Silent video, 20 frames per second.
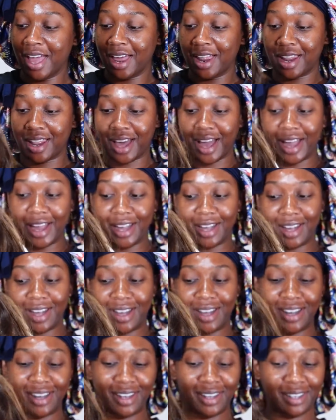Like,
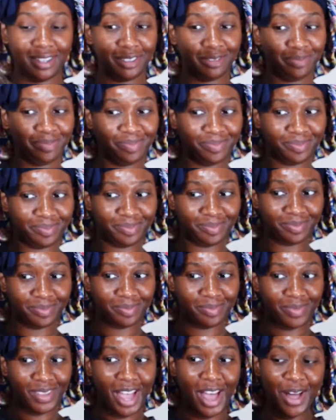I
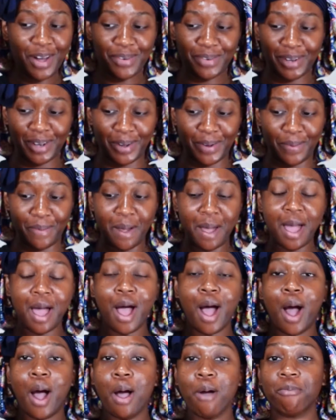don't know.
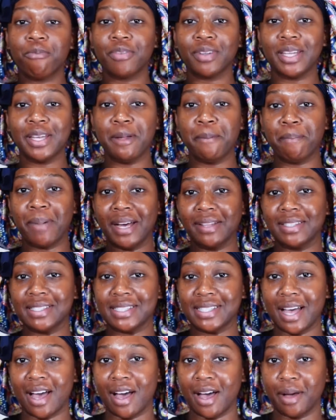Hopefully by the
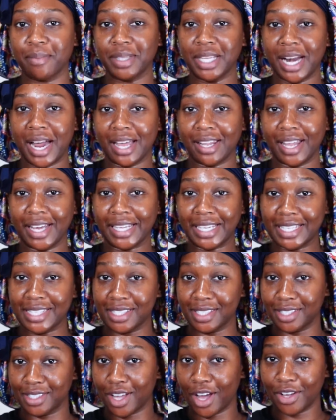time that I like
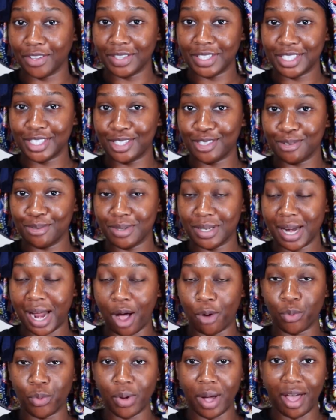install this unit,
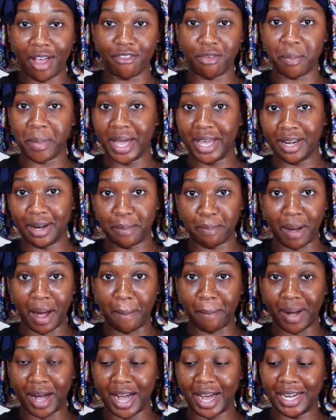I will have made up
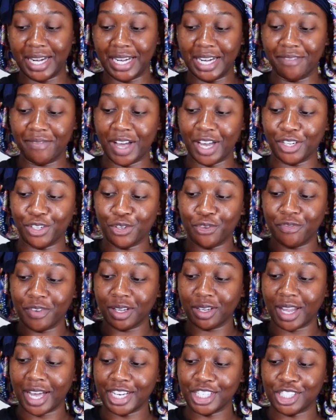my mind, and if I do
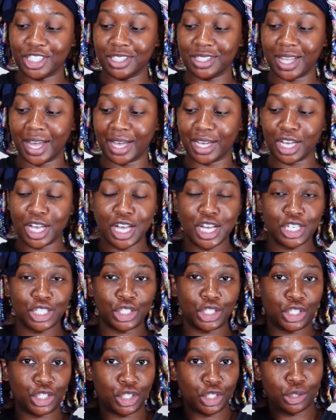feel like she's like
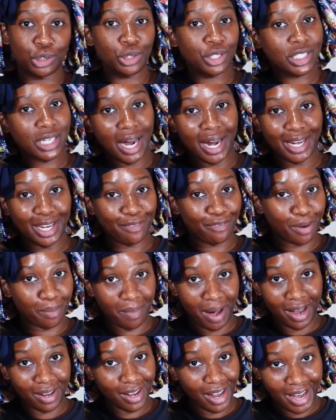just too shiny
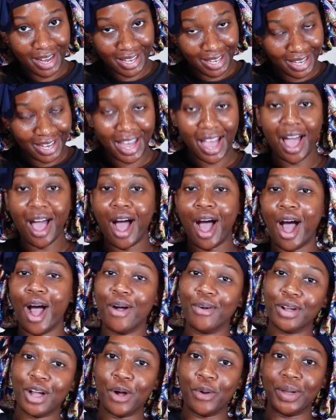for my liking,
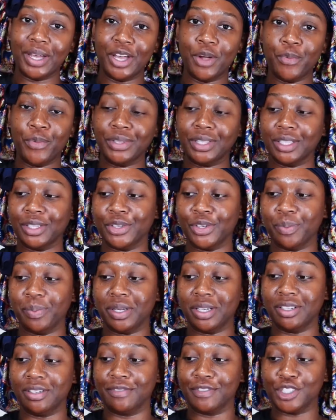I'll go in with a little
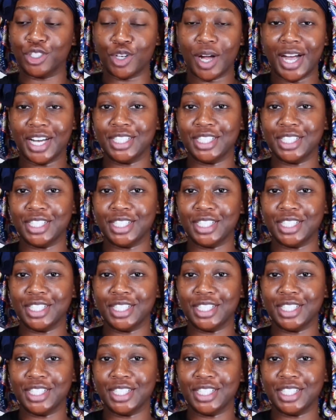bit of dry